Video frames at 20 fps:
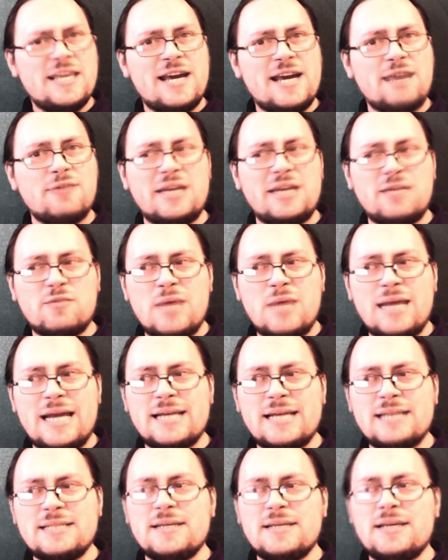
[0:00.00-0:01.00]
how that
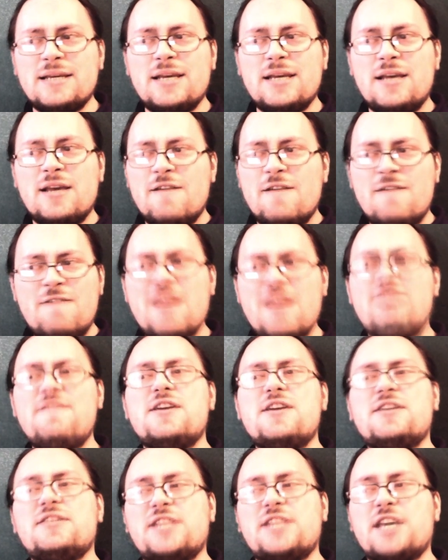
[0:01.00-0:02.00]
works. 5
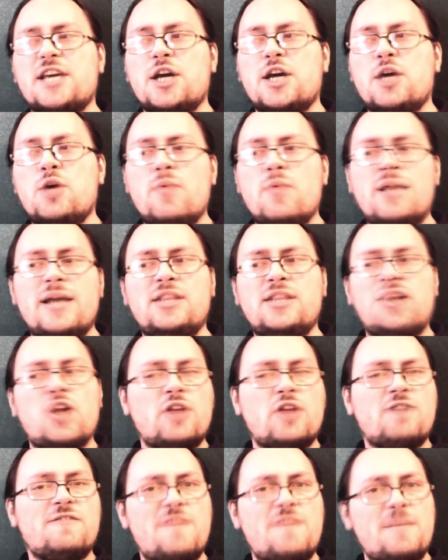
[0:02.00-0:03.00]
years ago, when
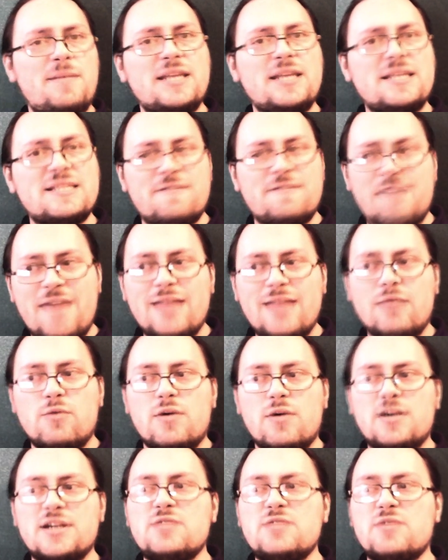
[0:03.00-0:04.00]
non-feminist
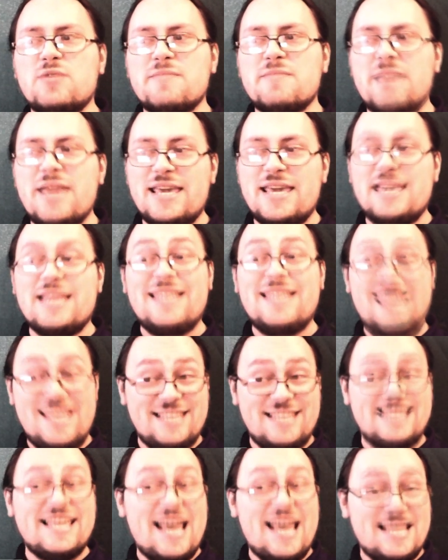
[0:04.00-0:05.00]
vanguards were making the
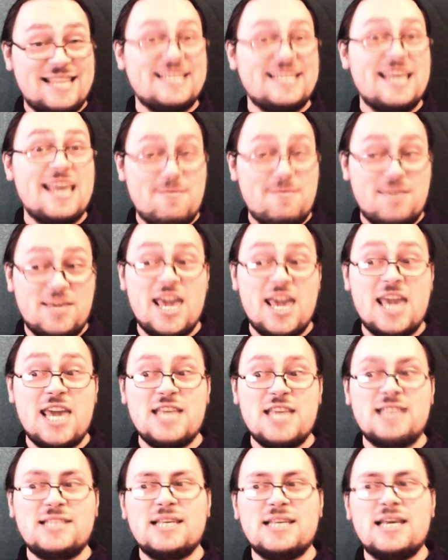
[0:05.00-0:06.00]
exact same
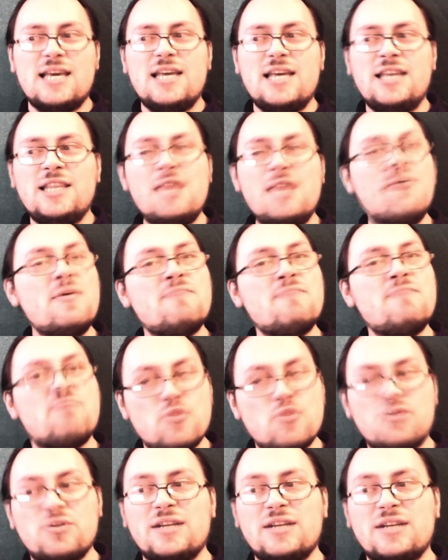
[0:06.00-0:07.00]
case, they were
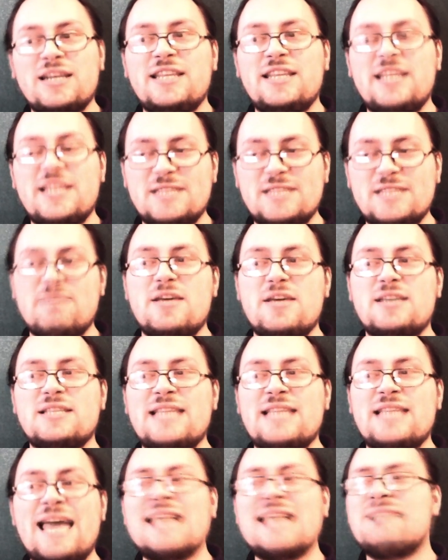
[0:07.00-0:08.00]
brutally
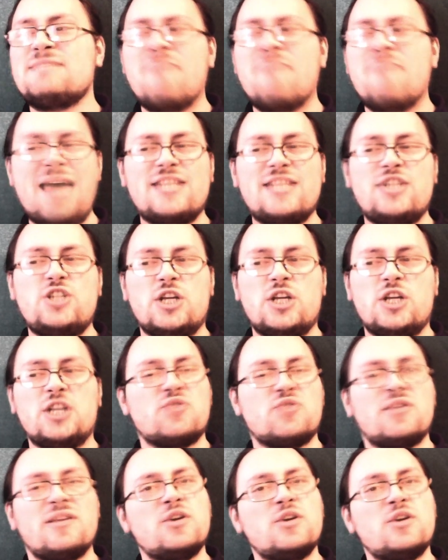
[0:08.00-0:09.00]
dismissed as
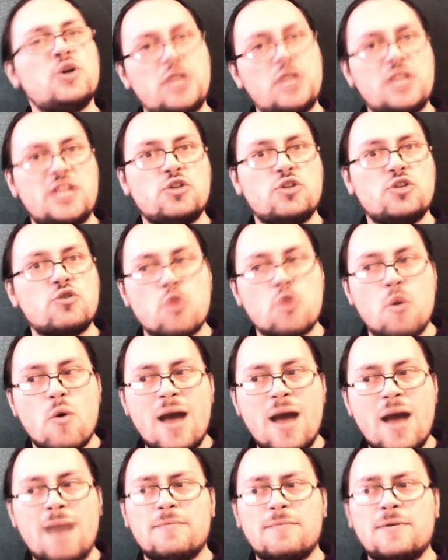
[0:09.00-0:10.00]
man-children who need to grow
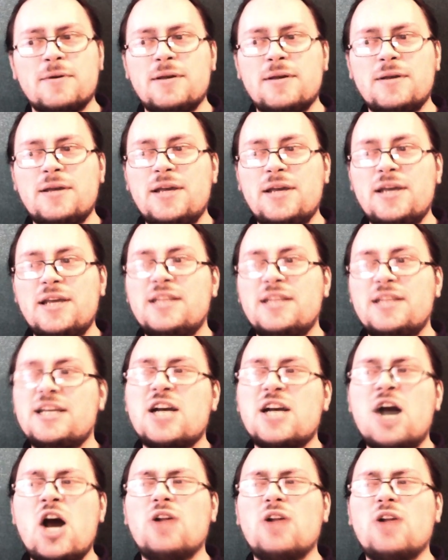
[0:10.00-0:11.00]
up.
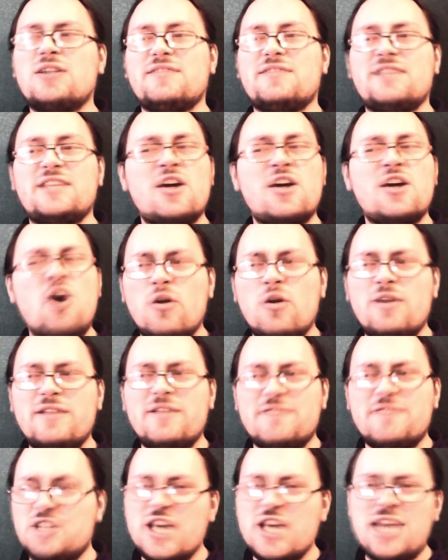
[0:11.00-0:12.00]
The cult of the holy
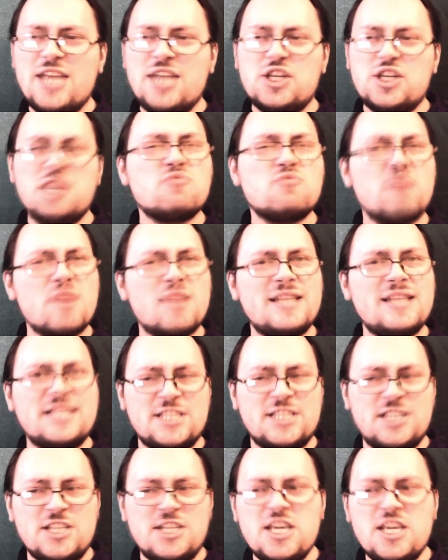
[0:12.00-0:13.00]
vajayjay
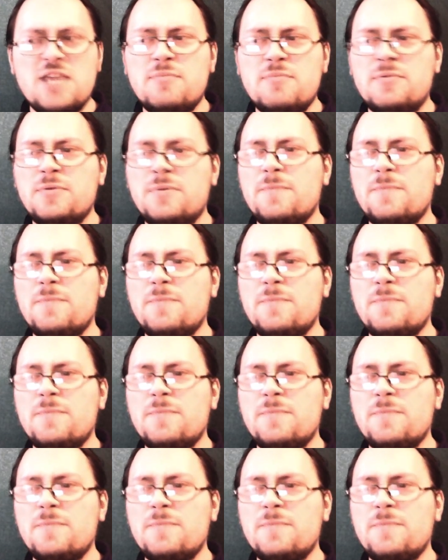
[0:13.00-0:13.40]
runs deep.